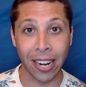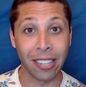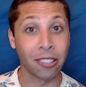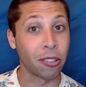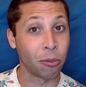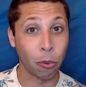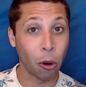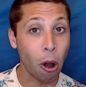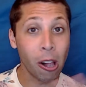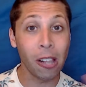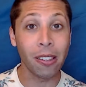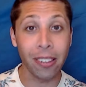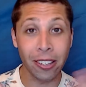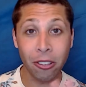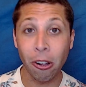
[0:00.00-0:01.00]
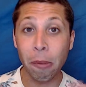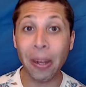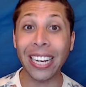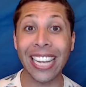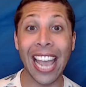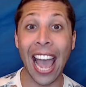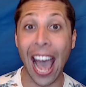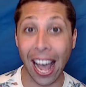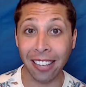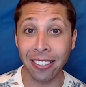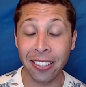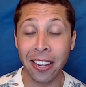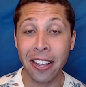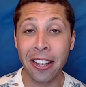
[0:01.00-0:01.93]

It's, we're all, it's all about a cat,